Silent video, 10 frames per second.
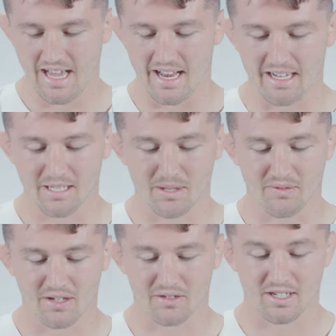asked me
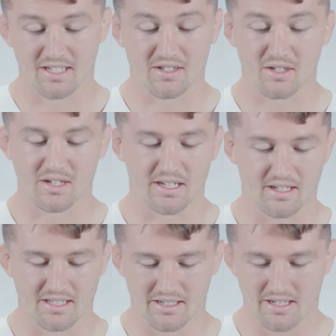if I was ready to do it, and
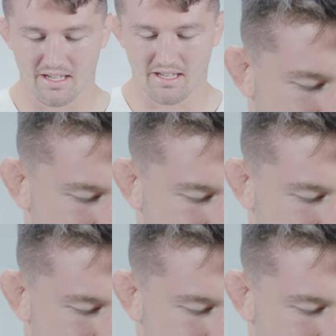I said yeah.